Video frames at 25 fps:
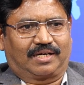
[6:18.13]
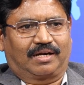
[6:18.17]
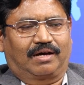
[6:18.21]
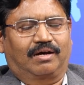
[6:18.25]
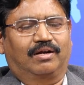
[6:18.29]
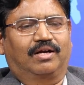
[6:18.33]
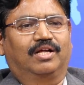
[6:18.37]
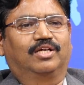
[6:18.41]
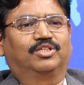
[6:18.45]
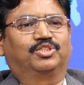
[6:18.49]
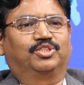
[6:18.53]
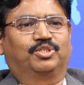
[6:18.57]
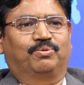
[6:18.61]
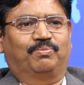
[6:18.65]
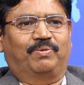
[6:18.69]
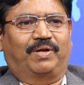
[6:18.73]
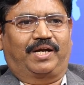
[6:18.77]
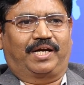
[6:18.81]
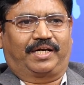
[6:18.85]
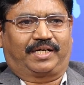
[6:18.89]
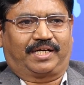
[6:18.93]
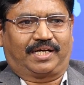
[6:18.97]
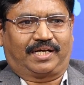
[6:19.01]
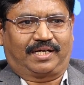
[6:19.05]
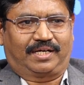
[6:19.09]
on a
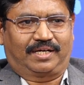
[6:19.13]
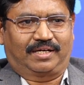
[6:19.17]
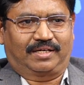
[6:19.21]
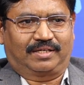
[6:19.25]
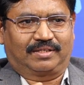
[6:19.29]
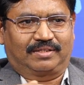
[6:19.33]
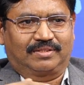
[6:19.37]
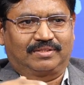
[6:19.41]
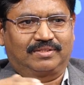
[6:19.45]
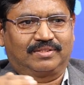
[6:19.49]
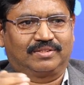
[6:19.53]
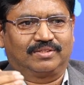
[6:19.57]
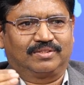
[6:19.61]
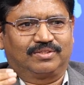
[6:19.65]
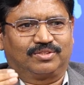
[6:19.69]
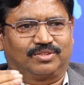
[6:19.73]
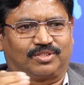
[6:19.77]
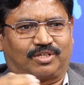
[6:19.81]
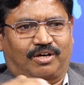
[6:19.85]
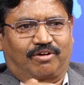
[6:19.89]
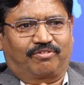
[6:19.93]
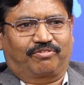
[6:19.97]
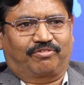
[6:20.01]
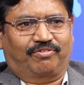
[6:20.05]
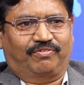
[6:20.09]
simulated
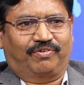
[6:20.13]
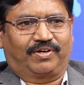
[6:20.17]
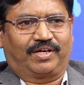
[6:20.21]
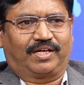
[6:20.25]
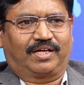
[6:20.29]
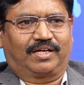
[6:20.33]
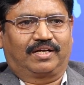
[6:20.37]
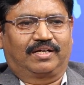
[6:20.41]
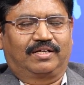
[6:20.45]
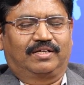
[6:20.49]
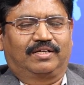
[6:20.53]
software,